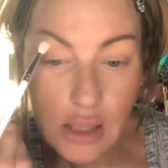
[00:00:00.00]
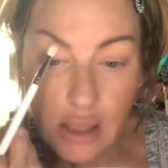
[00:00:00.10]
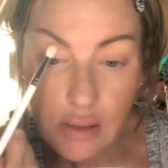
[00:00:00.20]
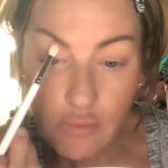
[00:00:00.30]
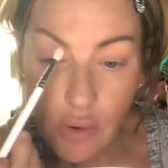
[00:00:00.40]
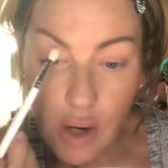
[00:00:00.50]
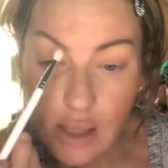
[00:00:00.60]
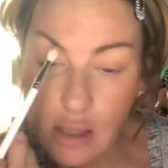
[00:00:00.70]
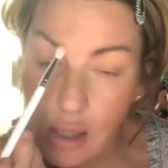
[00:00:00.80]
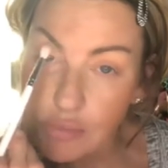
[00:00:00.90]
get it
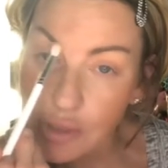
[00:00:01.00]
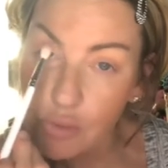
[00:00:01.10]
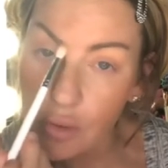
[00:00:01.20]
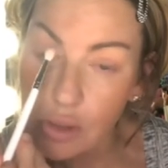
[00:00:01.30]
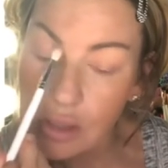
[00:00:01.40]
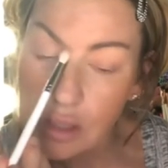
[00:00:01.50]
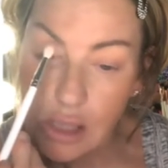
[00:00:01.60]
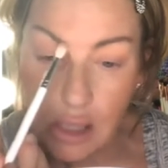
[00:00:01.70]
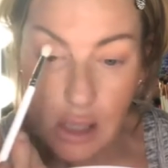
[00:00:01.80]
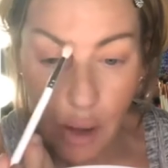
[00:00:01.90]
right up towards
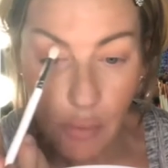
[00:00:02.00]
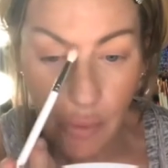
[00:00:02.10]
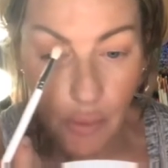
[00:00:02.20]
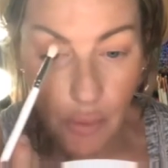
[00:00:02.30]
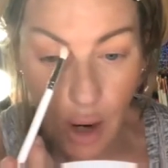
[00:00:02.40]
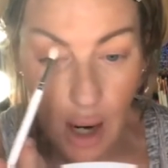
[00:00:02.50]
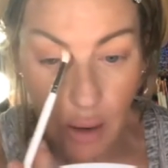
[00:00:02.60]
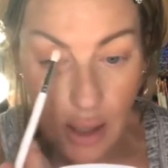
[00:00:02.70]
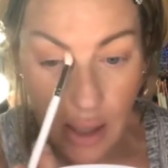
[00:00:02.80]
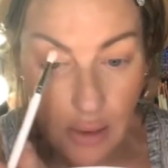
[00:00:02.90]
the
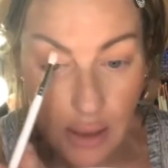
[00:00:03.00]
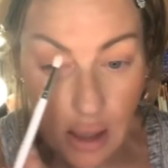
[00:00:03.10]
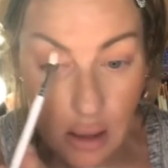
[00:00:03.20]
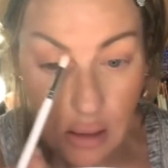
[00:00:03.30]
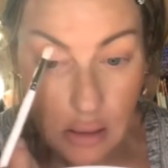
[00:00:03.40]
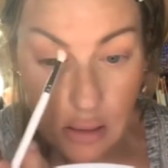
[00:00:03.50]
brow area.